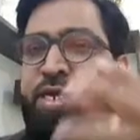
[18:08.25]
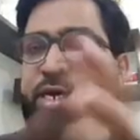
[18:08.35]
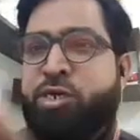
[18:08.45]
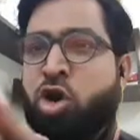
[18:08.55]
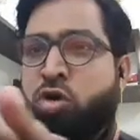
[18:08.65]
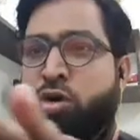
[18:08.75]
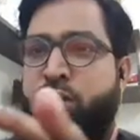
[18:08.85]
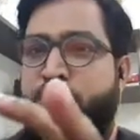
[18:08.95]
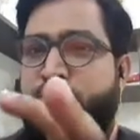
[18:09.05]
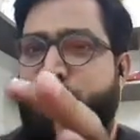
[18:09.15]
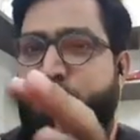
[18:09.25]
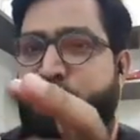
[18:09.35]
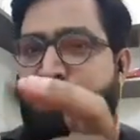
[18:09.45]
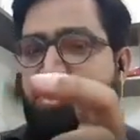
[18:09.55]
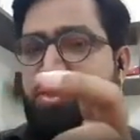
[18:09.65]
Dunder doc.
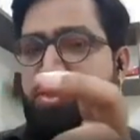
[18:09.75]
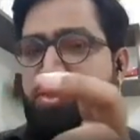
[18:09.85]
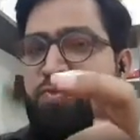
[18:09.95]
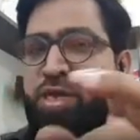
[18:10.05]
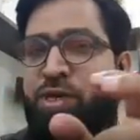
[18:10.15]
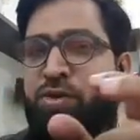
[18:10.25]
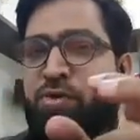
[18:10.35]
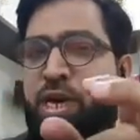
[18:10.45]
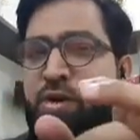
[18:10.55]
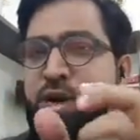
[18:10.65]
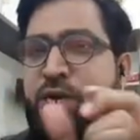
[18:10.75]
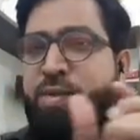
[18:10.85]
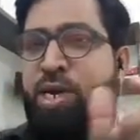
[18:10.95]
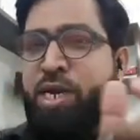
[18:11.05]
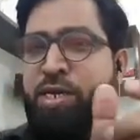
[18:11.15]
So whenever you have
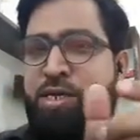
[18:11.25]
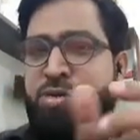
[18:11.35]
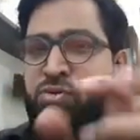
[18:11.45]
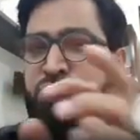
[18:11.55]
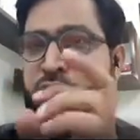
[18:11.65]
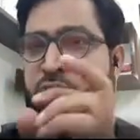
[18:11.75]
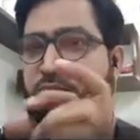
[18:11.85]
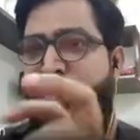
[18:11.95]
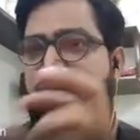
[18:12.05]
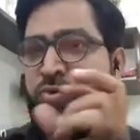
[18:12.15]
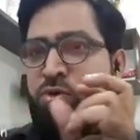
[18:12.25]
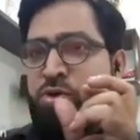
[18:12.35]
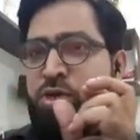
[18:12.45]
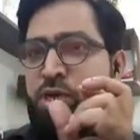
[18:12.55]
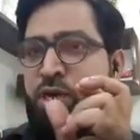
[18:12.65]
a double underscore
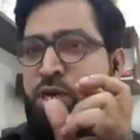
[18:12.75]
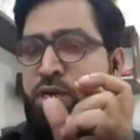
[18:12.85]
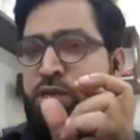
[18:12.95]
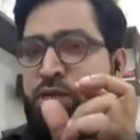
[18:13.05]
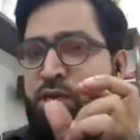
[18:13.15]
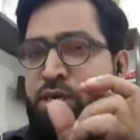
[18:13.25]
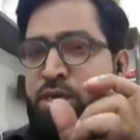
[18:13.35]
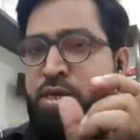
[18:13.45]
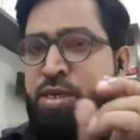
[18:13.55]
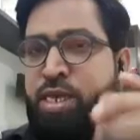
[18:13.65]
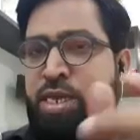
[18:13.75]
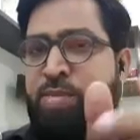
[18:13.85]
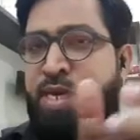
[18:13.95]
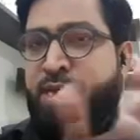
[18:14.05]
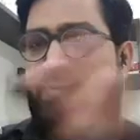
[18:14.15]
before the
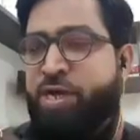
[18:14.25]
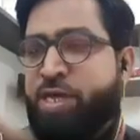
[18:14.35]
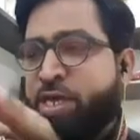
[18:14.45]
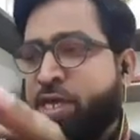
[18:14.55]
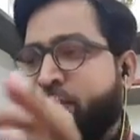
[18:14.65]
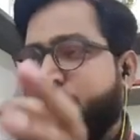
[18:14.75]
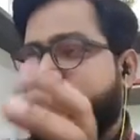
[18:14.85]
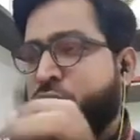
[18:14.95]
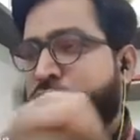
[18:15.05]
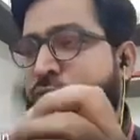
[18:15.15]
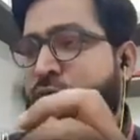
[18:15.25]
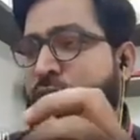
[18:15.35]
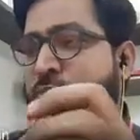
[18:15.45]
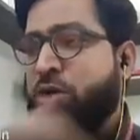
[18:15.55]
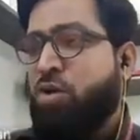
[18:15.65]
name and after the name, so we
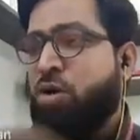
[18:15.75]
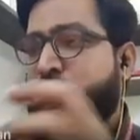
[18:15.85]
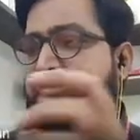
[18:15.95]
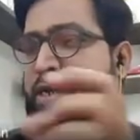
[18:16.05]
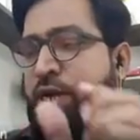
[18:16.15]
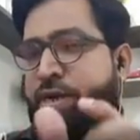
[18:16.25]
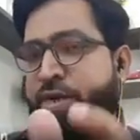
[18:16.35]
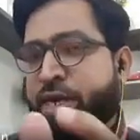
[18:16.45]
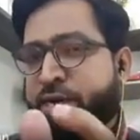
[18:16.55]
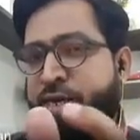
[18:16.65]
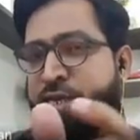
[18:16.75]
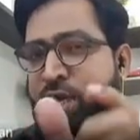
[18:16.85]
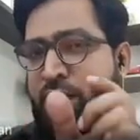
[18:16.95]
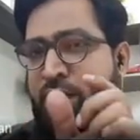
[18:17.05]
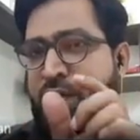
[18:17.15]
simply call it Dunder,